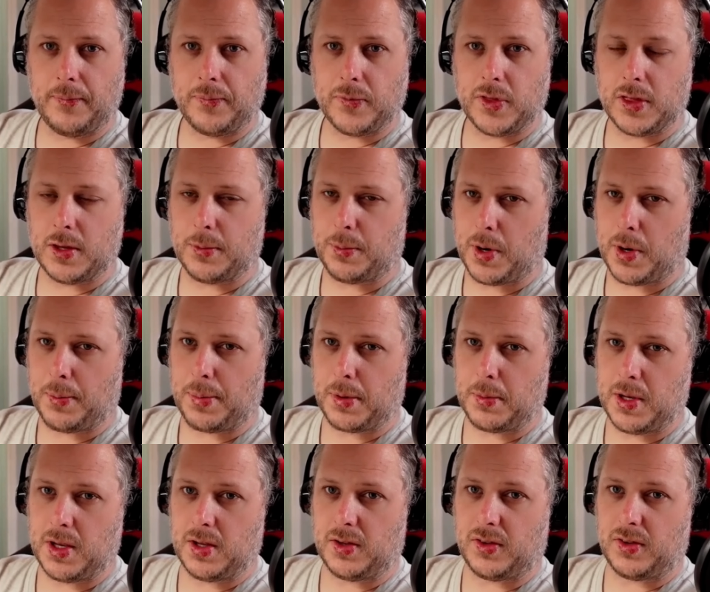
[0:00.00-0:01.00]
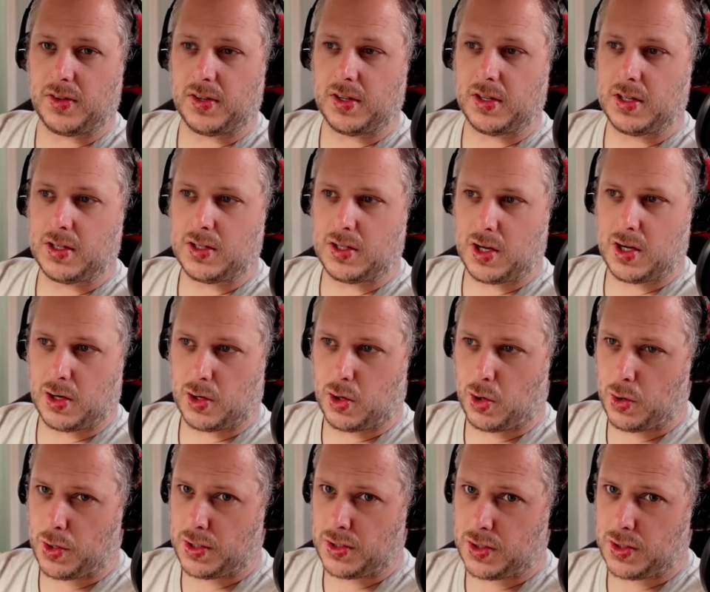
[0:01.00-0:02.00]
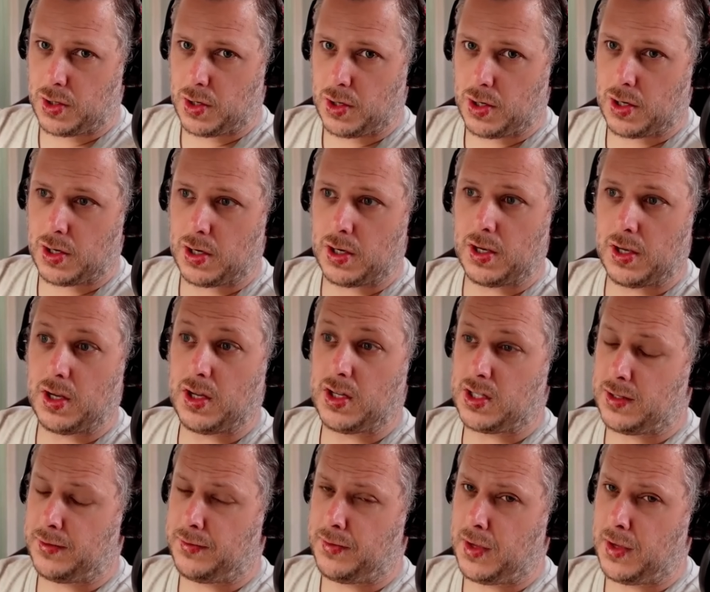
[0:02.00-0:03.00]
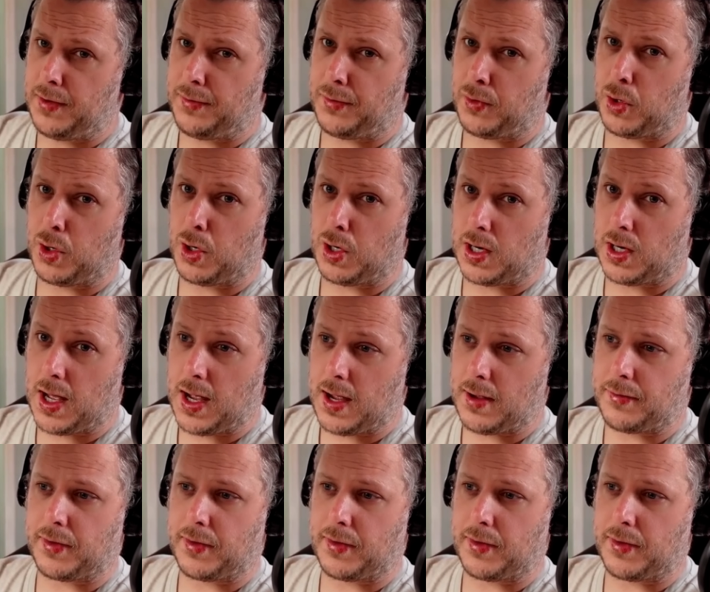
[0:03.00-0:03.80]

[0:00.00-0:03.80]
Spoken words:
The problem is, according to her, she feared for her life.